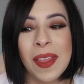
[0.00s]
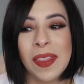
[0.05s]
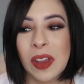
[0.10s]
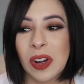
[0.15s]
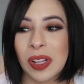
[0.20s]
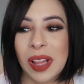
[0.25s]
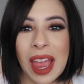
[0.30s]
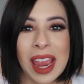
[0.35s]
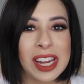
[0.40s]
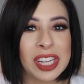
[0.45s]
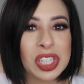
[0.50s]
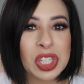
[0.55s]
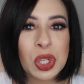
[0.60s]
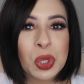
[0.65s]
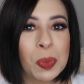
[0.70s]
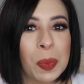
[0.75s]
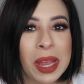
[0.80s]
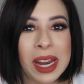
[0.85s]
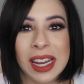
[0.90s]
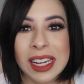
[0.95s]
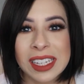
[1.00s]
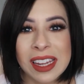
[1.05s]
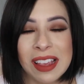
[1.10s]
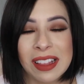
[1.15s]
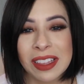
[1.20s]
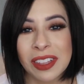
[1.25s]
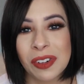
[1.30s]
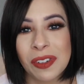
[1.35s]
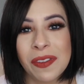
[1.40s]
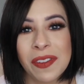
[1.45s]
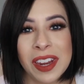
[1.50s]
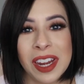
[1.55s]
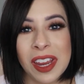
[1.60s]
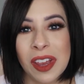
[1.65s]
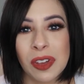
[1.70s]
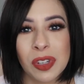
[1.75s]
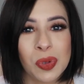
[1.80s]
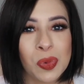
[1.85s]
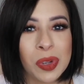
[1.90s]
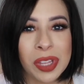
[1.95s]
and they're like two minute little
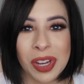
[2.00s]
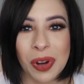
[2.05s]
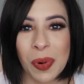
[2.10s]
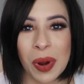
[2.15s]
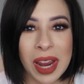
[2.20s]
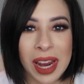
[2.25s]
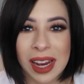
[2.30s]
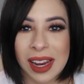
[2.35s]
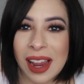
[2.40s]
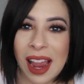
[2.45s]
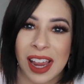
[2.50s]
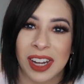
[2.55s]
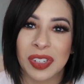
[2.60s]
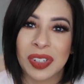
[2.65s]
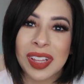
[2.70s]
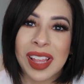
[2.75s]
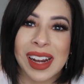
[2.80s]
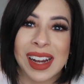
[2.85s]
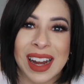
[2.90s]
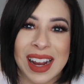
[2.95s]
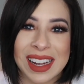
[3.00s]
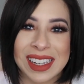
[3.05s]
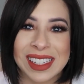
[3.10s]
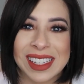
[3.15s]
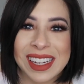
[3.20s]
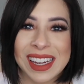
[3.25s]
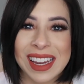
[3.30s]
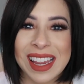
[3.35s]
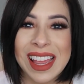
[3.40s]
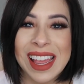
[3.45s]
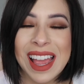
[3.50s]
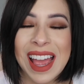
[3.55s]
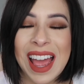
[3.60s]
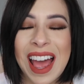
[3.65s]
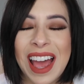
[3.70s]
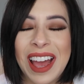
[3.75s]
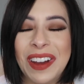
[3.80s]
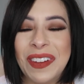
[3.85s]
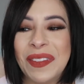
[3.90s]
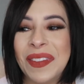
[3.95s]
videos really quick I do a lot of dancing
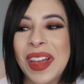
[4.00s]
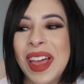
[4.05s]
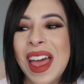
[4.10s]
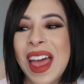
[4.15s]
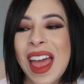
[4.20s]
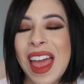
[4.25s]
um,